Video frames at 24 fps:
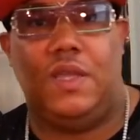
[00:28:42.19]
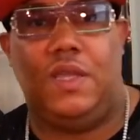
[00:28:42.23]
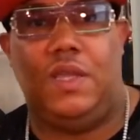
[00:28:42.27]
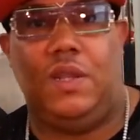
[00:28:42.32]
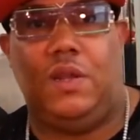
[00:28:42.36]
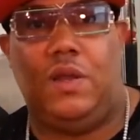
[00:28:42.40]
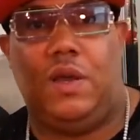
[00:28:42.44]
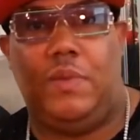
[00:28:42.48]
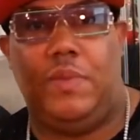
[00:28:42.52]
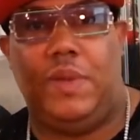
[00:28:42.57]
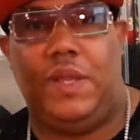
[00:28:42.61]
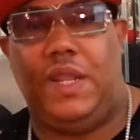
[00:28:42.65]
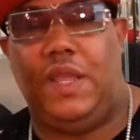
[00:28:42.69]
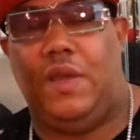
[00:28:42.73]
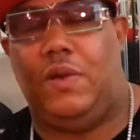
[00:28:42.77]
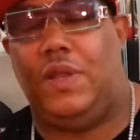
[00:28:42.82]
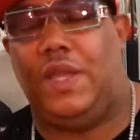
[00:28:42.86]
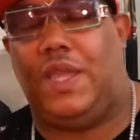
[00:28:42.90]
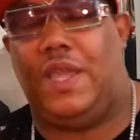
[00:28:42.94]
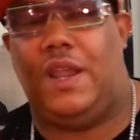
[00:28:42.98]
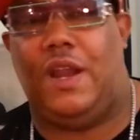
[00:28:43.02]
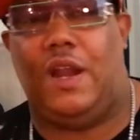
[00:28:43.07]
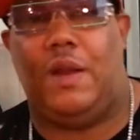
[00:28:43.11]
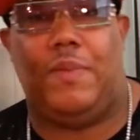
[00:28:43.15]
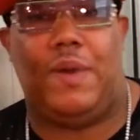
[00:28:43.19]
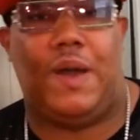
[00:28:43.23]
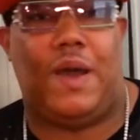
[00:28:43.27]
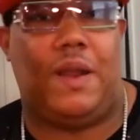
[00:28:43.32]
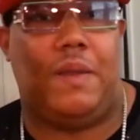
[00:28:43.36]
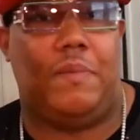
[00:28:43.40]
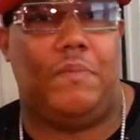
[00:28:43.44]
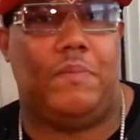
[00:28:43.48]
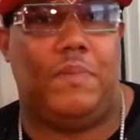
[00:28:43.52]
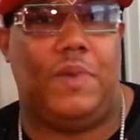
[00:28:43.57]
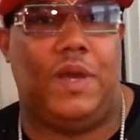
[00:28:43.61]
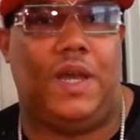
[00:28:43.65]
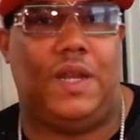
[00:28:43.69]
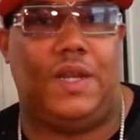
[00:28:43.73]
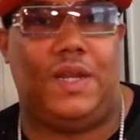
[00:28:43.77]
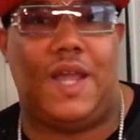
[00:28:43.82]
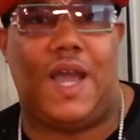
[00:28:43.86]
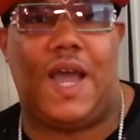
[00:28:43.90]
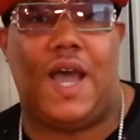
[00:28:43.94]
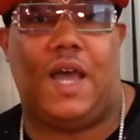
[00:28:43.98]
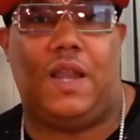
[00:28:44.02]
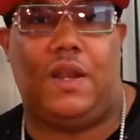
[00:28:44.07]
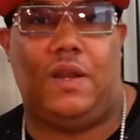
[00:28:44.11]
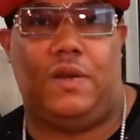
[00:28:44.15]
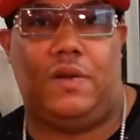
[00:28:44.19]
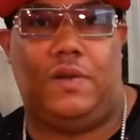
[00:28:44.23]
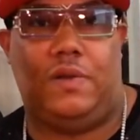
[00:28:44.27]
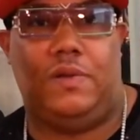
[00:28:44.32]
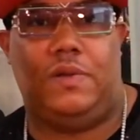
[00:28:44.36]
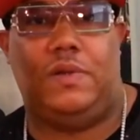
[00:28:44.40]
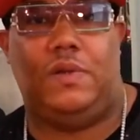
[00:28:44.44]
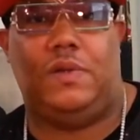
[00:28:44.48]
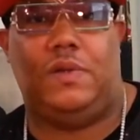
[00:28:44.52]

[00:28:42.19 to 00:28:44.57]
You know what I mean? They only care about a dollar.